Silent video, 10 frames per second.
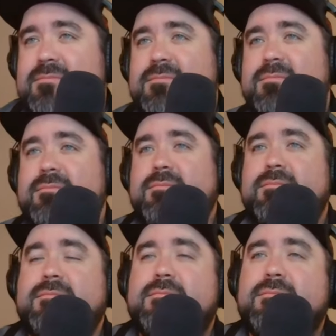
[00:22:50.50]

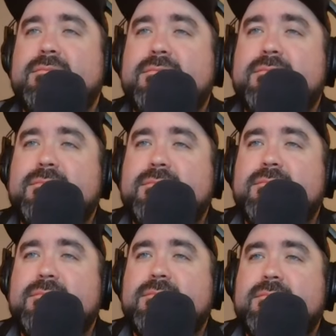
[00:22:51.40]

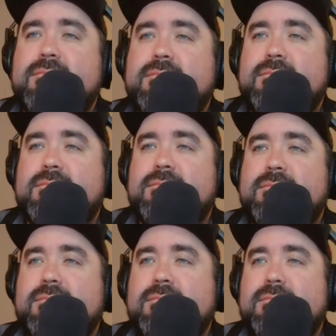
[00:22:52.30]

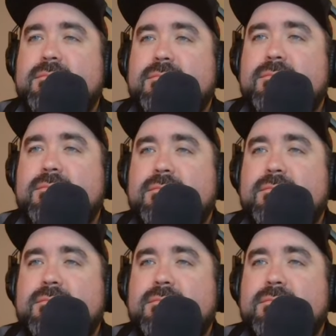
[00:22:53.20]
(silent)